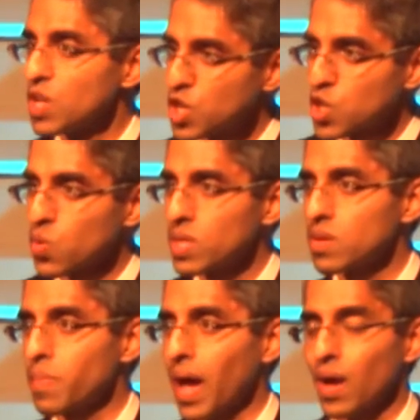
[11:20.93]
chewing
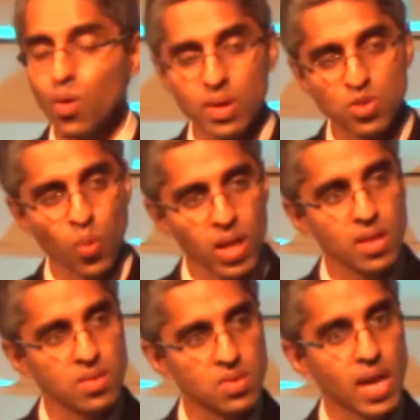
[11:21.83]
tobacco, as well
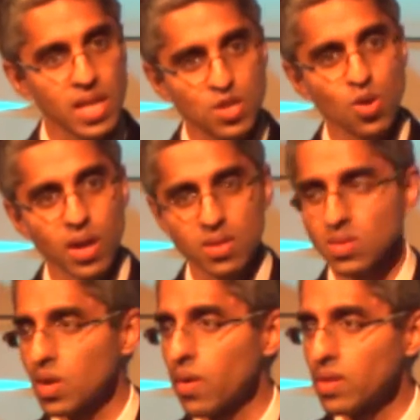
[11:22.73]
as electronic
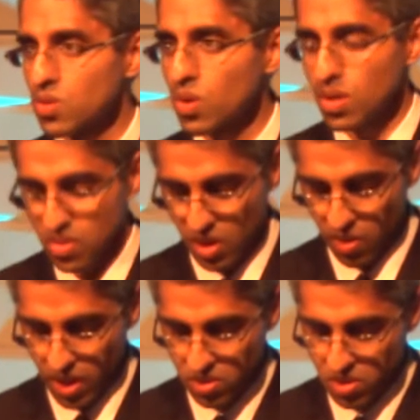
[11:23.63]
cigarettes or
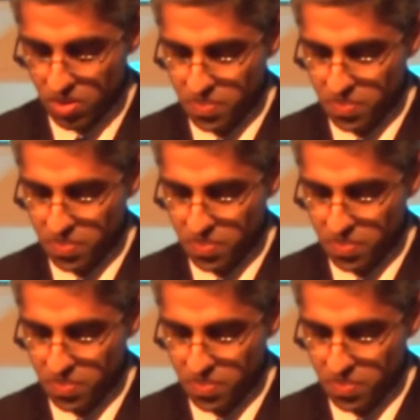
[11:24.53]
e-cigarettes.